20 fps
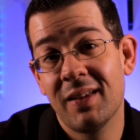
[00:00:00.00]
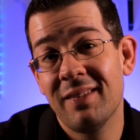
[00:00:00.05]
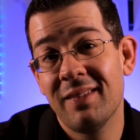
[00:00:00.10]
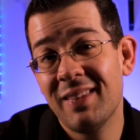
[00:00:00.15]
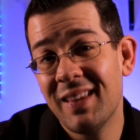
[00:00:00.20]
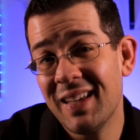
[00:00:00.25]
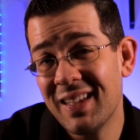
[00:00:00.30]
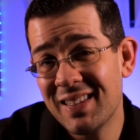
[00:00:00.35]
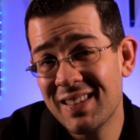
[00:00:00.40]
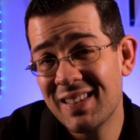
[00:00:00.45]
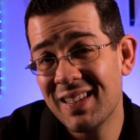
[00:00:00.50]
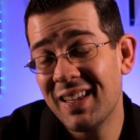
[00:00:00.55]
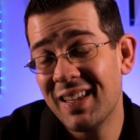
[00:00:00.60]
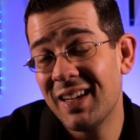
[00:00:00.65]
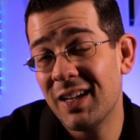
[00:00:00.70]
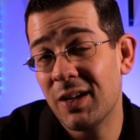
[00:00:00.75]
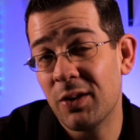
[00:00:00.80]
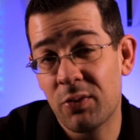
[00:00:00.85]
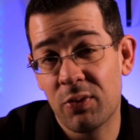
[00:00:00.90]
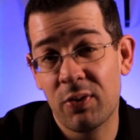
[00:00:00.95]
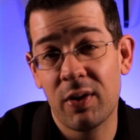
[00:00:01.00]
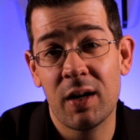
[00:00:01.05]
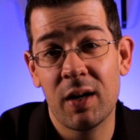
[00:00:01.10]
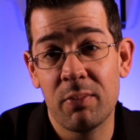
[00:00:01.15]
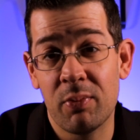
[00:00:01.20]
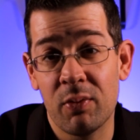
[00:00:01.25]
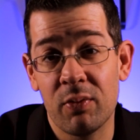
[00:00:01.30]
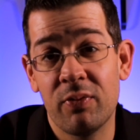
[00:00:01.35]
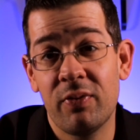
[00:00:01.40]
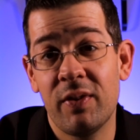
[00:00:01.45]
That's an
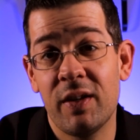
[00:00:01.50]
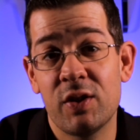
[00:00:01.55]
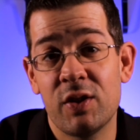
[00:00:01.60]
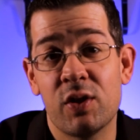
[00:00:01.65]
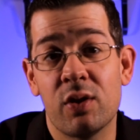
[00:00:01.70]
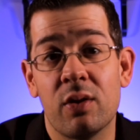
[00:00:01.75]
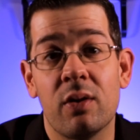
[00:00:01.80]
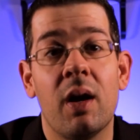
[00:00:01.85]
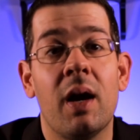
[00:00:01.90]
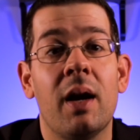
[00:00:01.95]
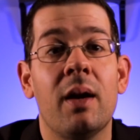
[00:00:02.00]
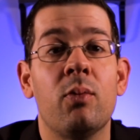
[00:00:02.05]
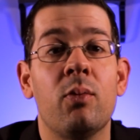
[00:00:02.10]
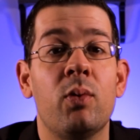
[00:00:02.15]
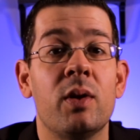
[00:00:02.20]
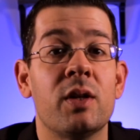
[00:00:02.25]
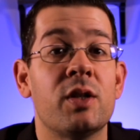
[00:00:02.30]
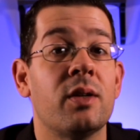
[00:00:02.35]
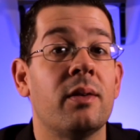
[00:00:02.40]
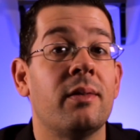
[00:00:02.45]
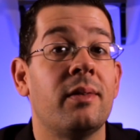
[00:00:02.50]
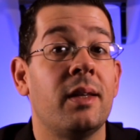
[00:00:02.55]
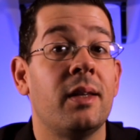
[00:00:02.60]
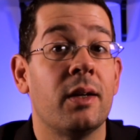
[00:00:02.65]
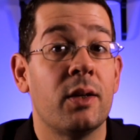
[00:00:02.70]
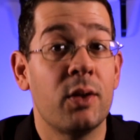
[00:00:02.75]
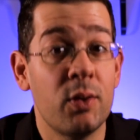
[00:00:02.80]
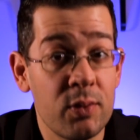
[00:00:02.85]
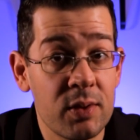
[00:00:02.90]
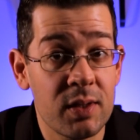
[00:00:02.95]
incredible feature I wish the
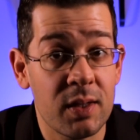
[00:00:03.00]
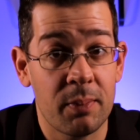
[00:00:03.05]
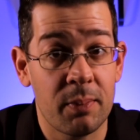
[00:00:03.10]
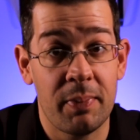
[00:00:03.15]
acoustic